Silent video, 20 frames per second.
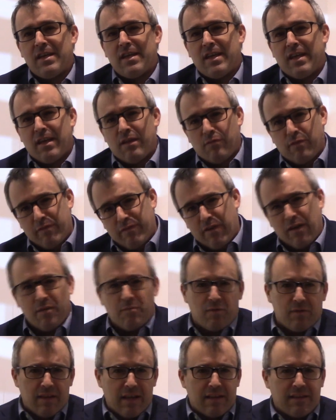And we've
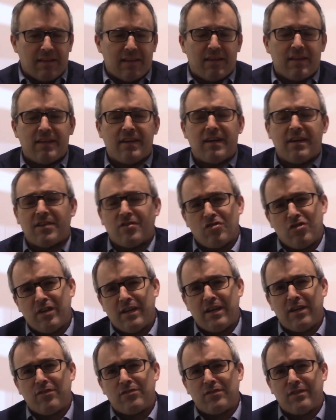harbored that technology
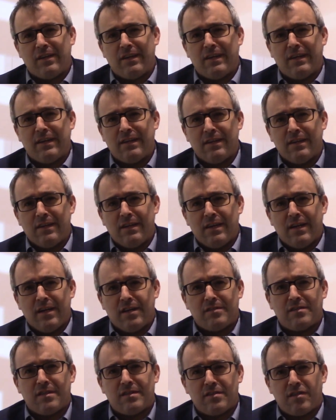now to
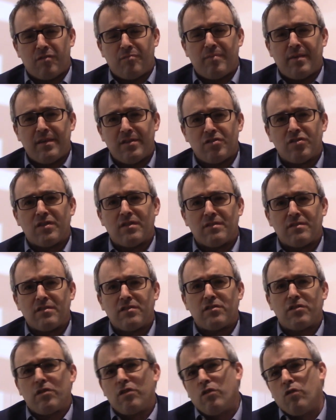assist our
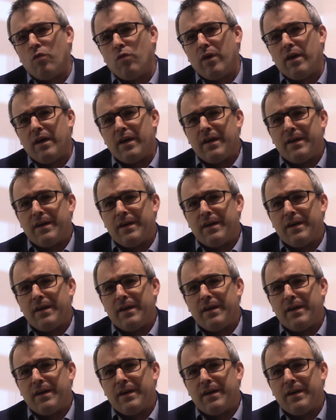patients to